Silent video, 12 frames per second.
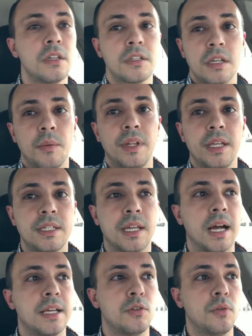Some of these
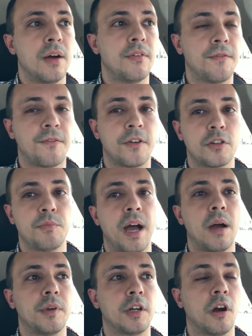guys who have a first
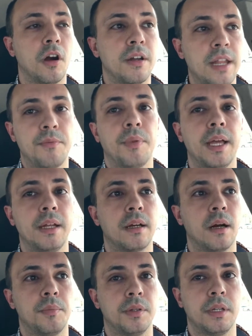Bauman card, they've played a
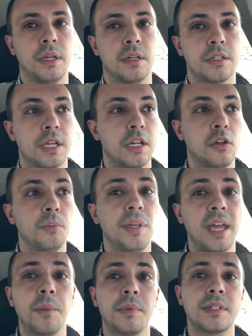couple of years and you'll
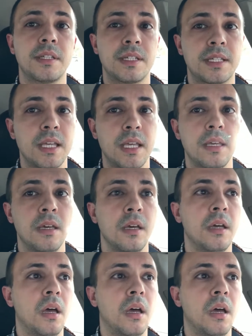be able to see